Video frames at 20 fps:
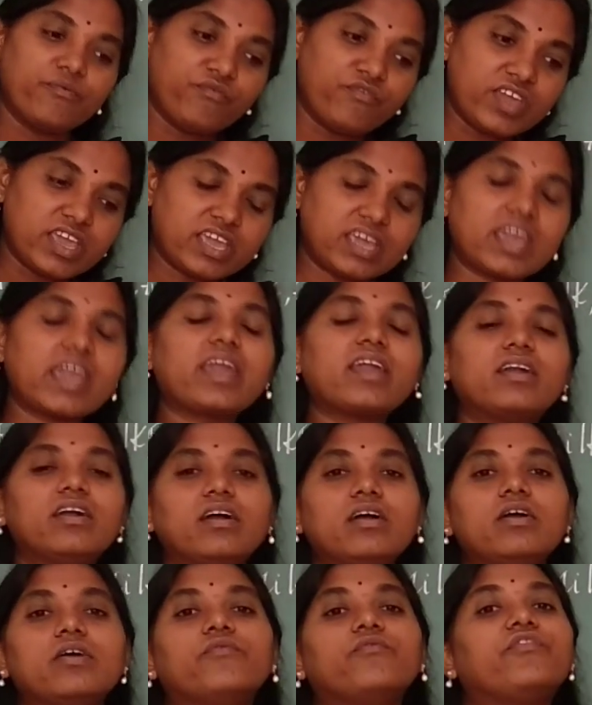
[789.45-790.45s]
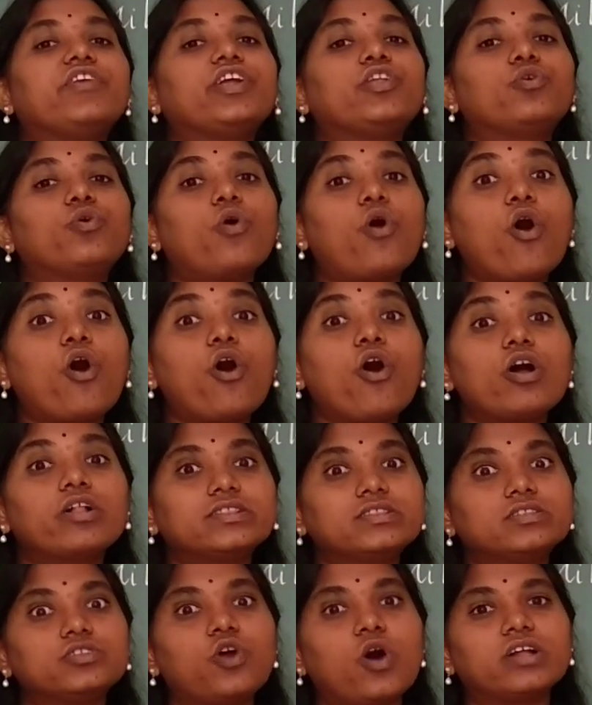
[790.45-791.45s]
we kick, we do
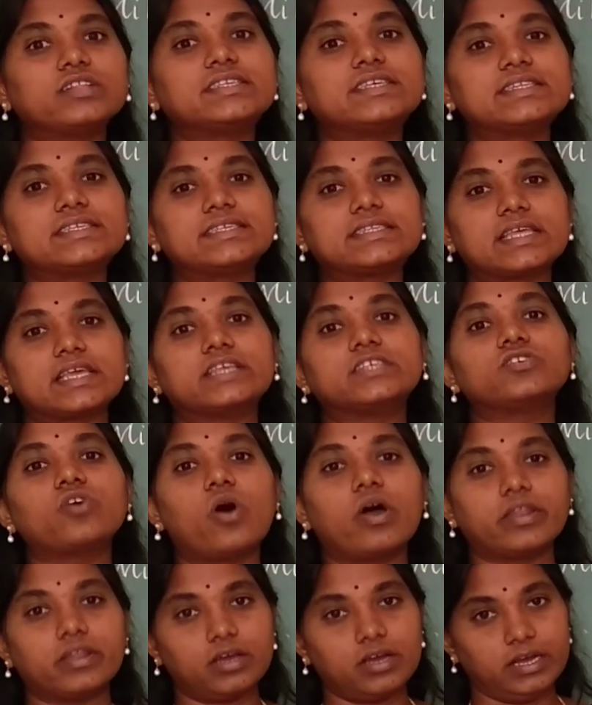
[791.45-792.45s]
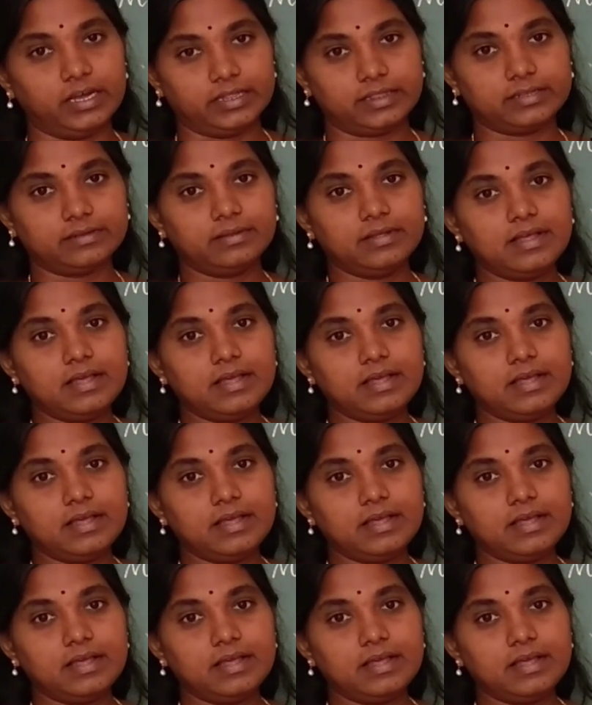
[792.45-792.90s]
all nonsense things on earth.